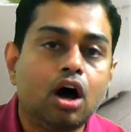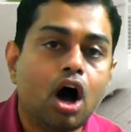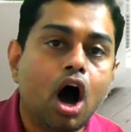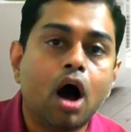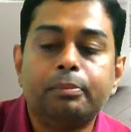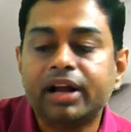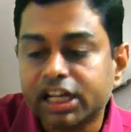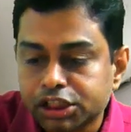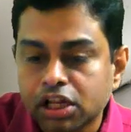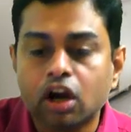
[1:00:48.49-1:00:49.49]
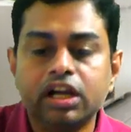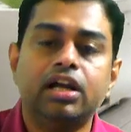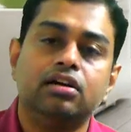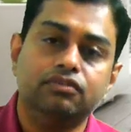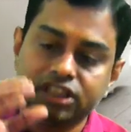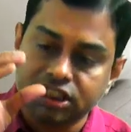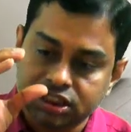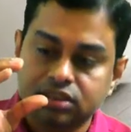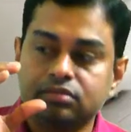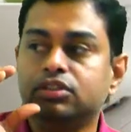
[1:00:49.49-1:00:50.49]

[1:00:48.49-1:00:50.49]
operational audit, which is,